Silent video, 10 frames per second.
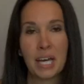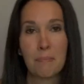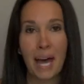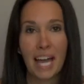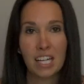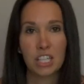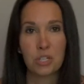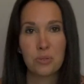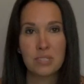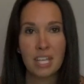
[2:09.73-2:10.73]
pack
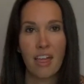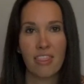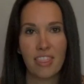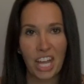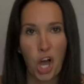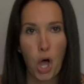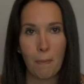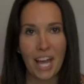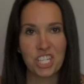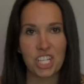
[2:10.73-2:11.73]
clothes that all
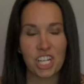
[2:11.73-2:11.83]
match each